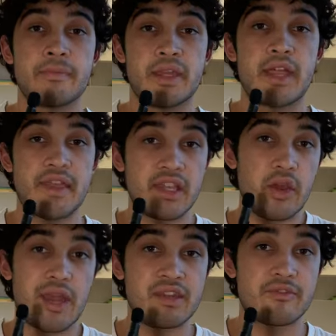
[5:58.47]
But yeah, thank you
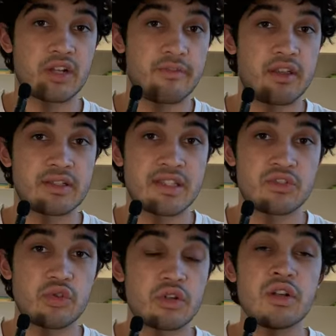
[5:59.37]
Emmy for giving us this
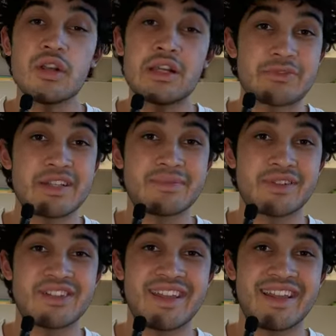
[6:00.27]
tour. Really
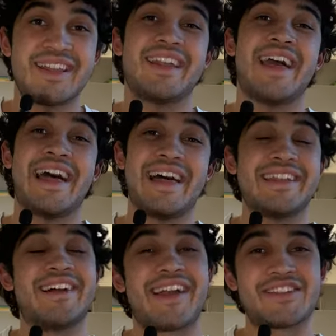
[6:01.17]
appreciate it,
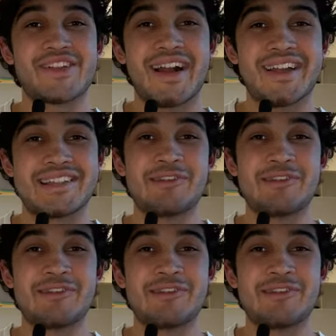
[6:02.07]
and I'll catch you guys